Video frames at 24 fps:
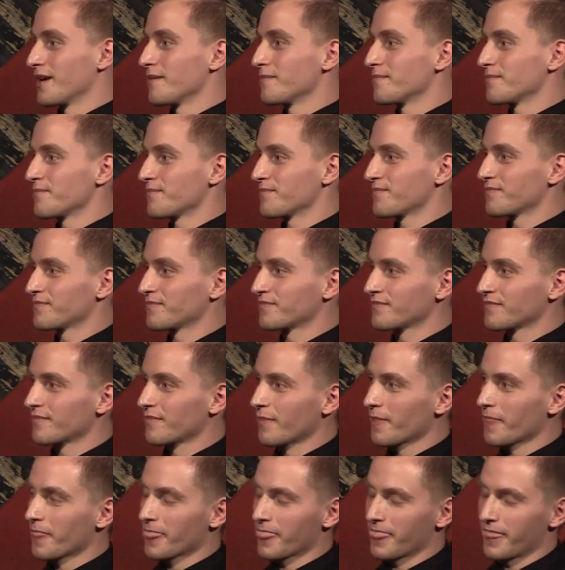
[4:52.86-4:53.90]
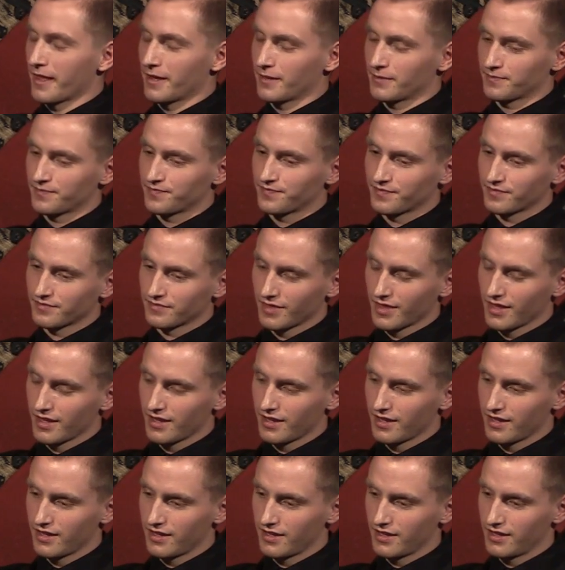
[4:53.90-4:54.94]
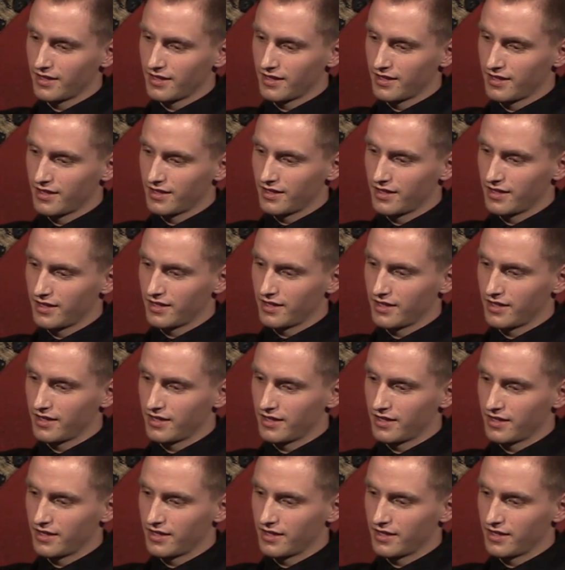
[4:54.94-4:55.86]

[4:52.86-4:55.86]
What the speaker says: Sort of opened your eyes to this group?